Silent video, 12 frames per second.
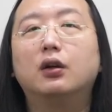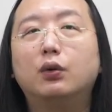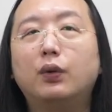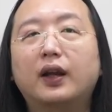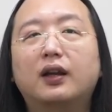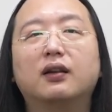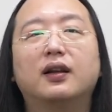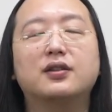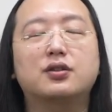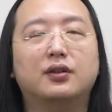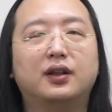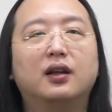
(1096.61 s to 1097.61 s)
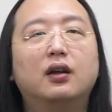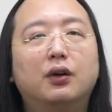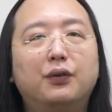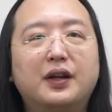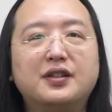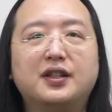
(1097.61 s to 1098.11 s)
regulatory
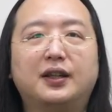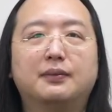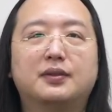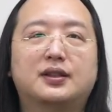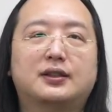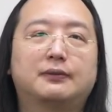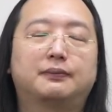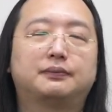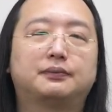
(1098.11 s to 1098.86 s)
regimes.